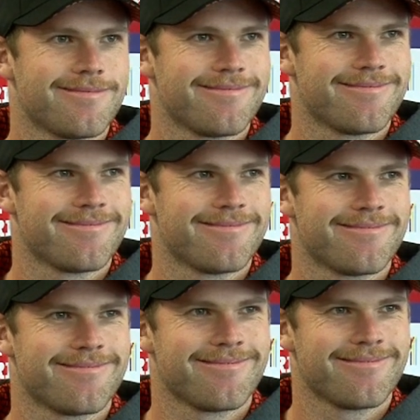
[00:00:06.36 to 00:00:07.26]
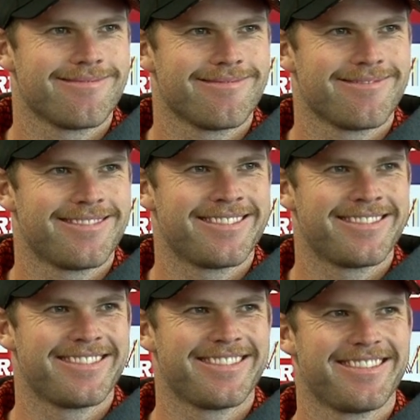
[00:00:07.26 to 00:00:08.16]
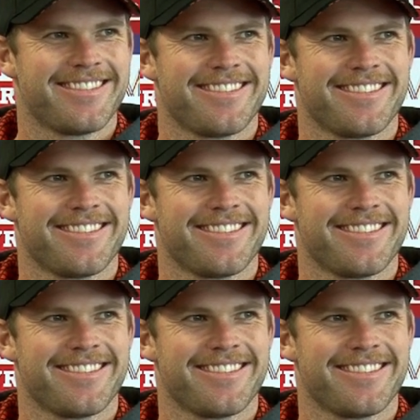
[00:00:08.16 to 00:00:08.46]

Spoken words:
Just raise your hand and I'll pick you up.